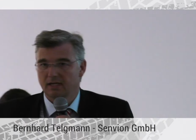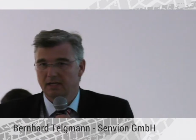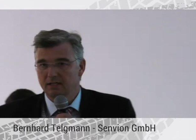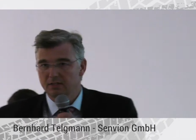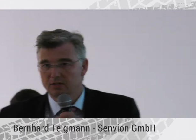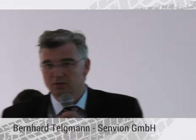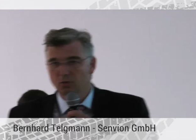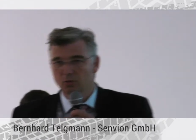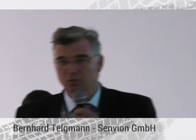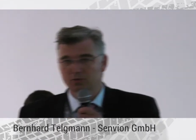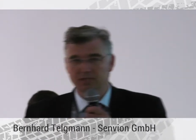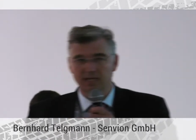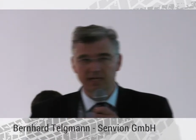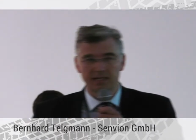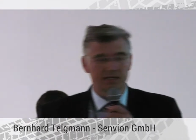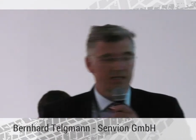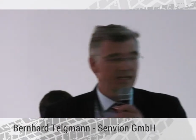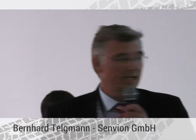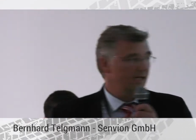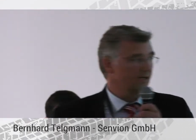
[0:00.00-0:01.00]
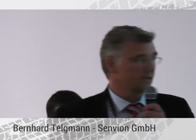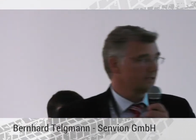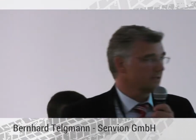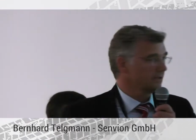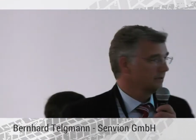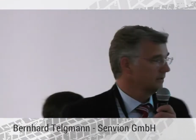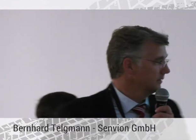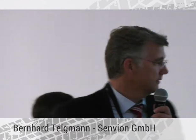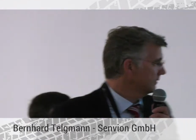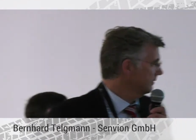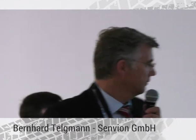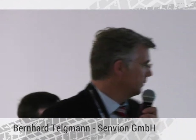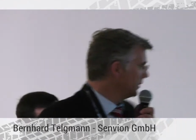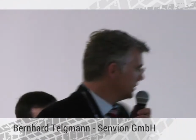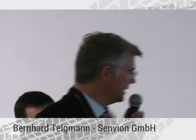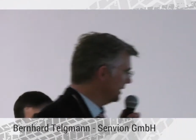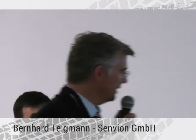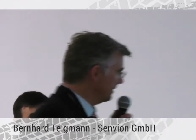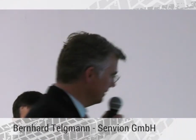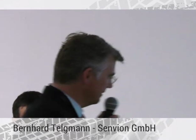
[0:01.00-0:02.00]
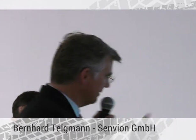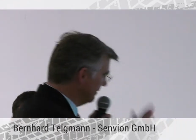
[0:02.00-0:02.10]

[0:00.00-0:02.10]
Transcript: it took 10 years. Was that